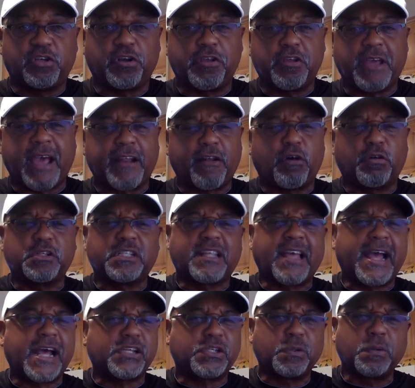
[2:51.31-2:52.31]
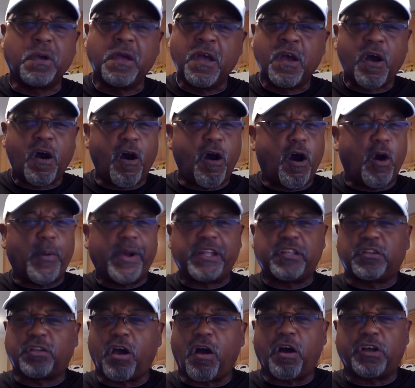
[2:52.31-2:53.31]
You got all these guys who
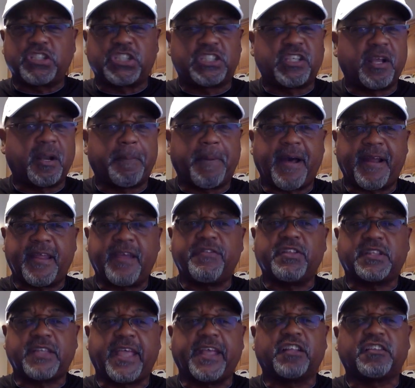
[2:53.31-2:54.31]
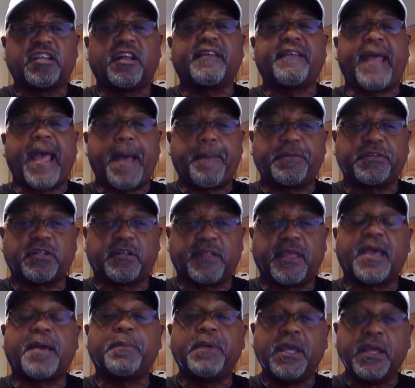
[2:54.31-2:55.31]
always talk shit about everything until it happens to
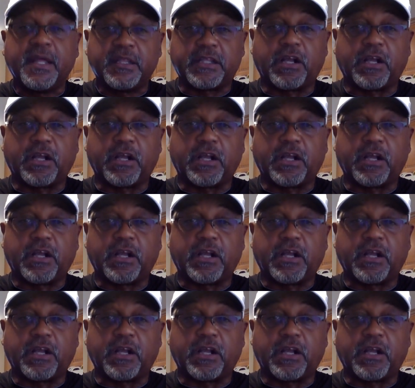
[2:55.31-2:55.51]
them.